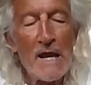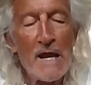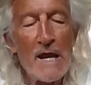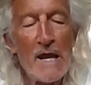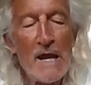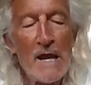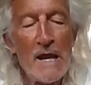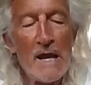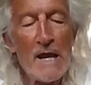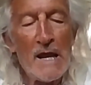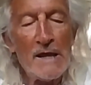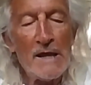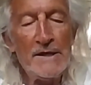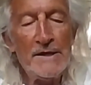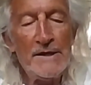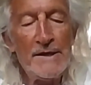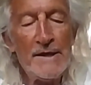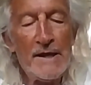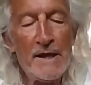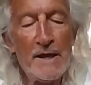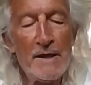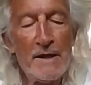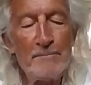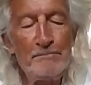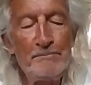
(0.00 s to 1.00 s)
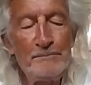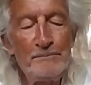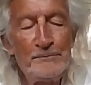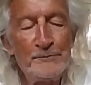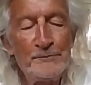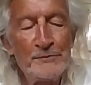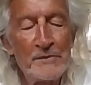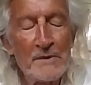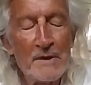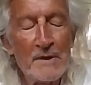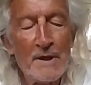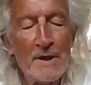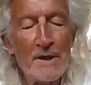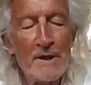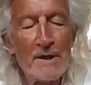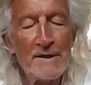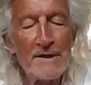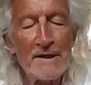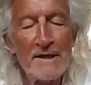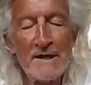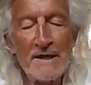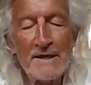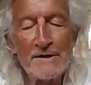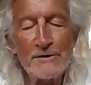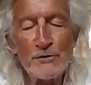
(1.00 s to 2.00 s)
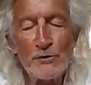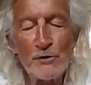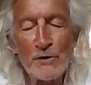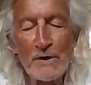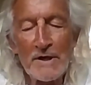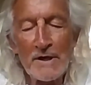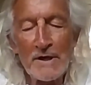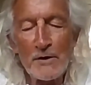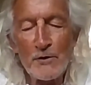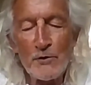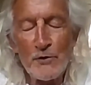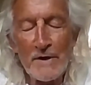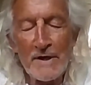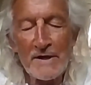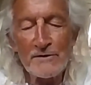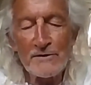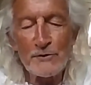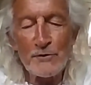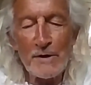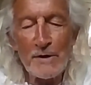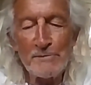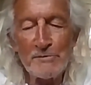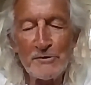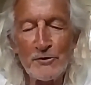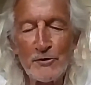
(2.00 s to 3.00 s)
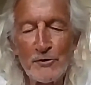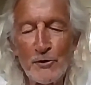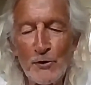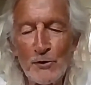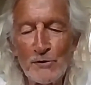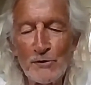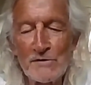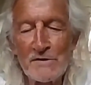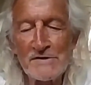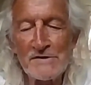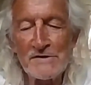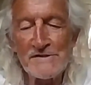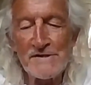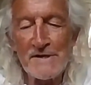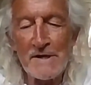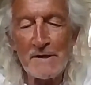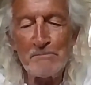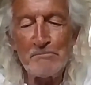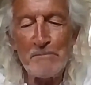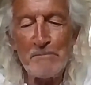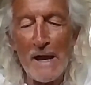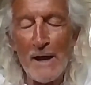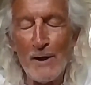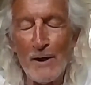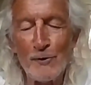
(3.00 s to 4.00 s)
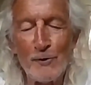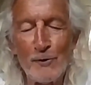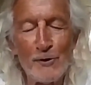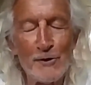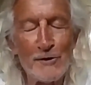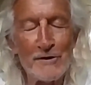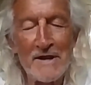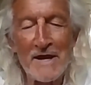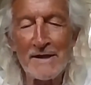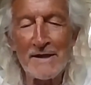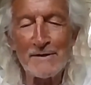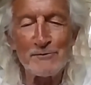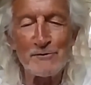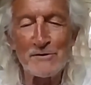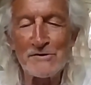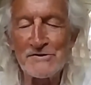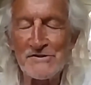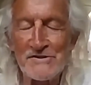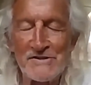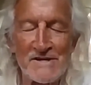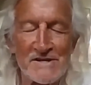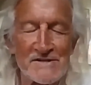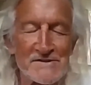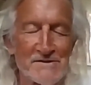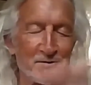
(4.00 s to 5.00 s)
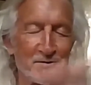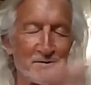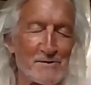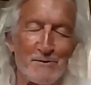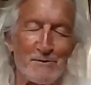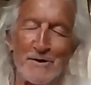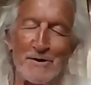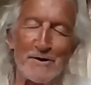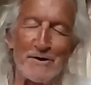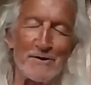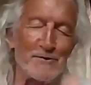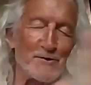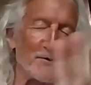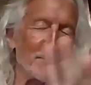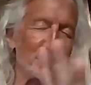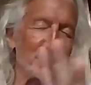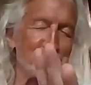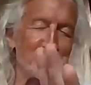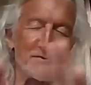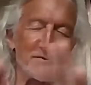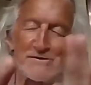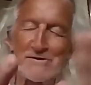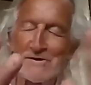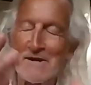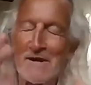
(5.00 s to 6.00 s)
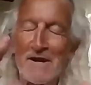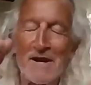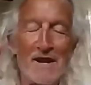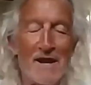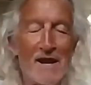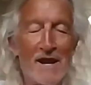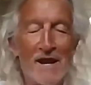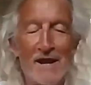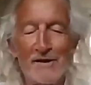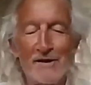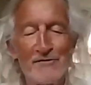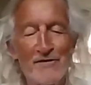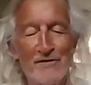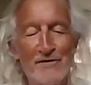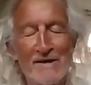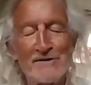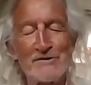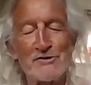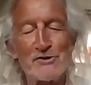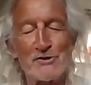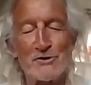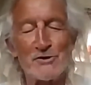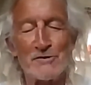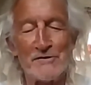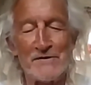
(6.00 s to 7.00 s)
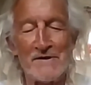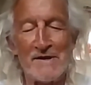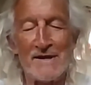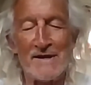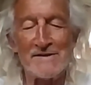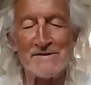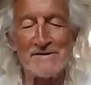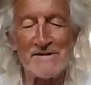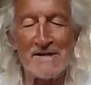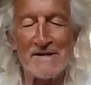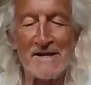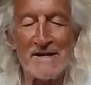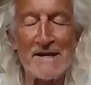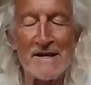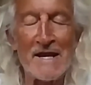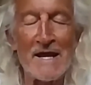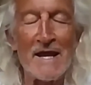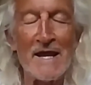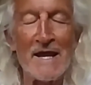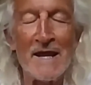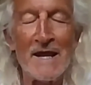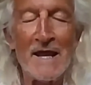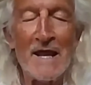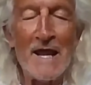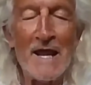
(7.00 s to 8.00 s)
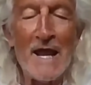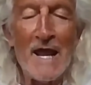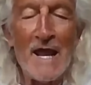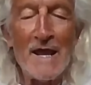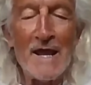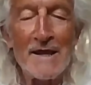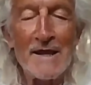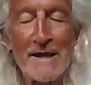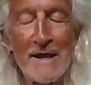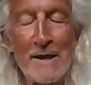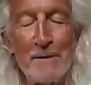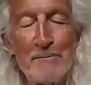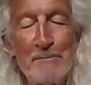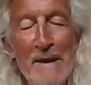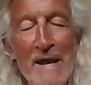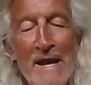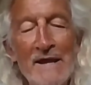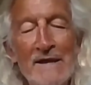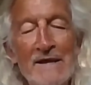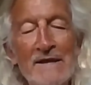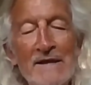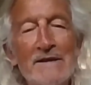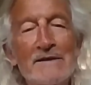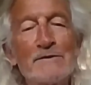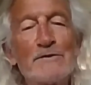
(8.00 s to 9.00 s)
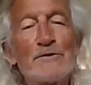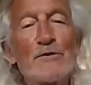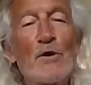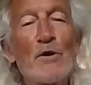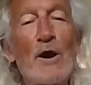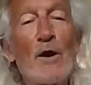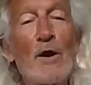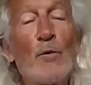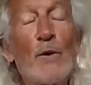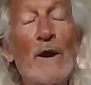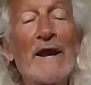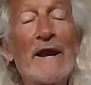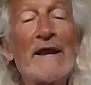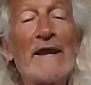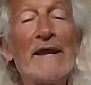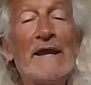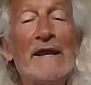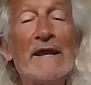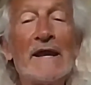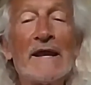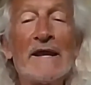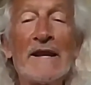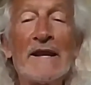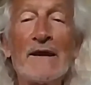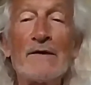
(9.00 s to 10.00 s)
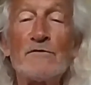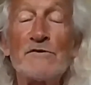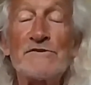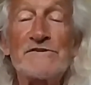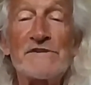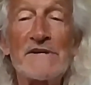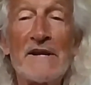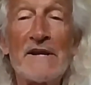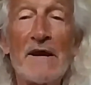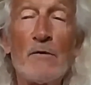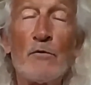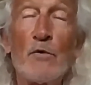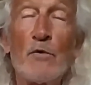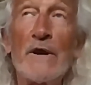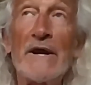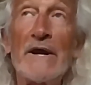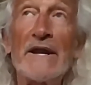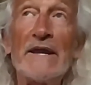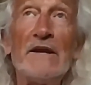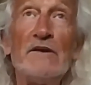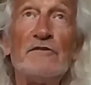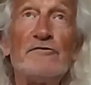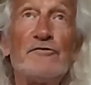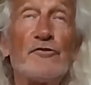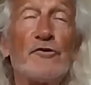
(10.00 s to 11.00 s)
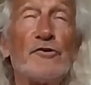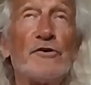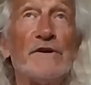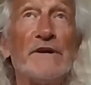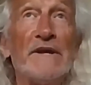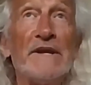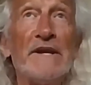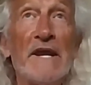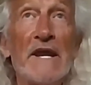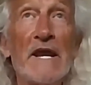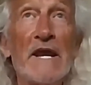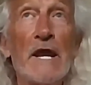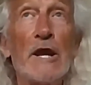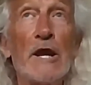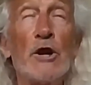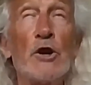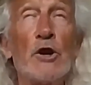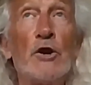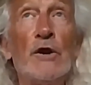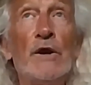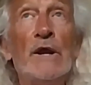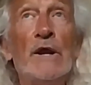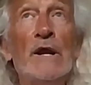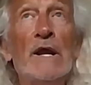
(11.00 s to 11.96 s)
And then I took a quick trip to Sao Paulo. That was just one of those adventure things. And then I came back into Hawaii, and I was in Hawaii for a year.